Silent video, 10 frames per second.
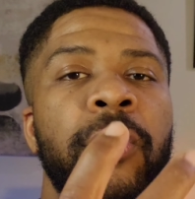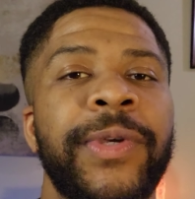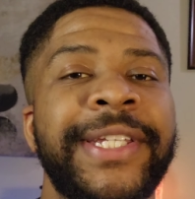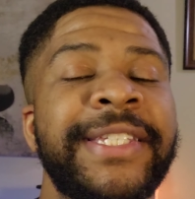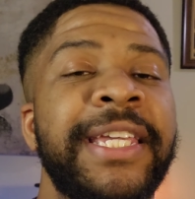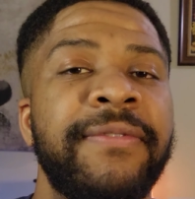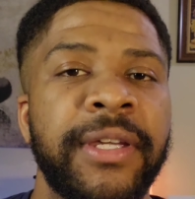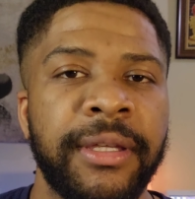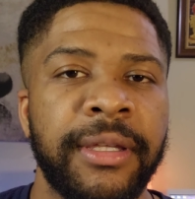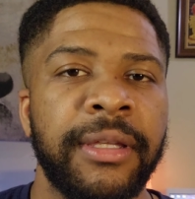
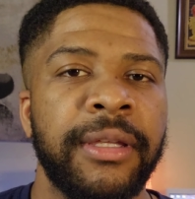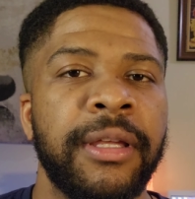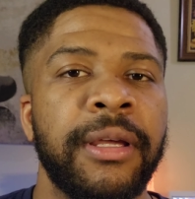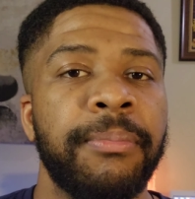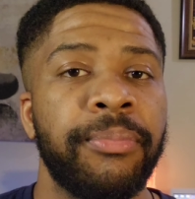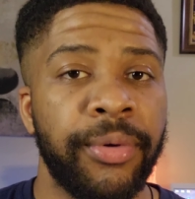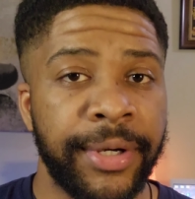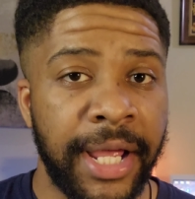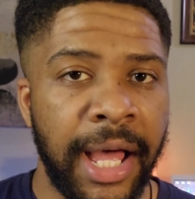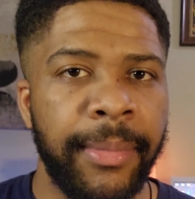receiving
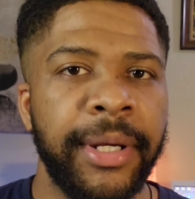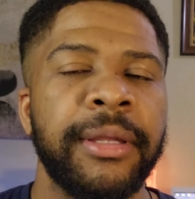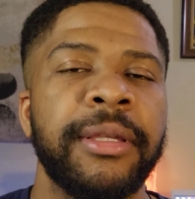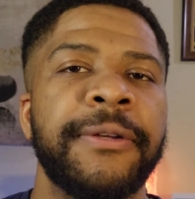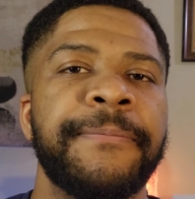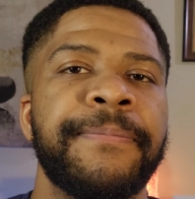predominantly.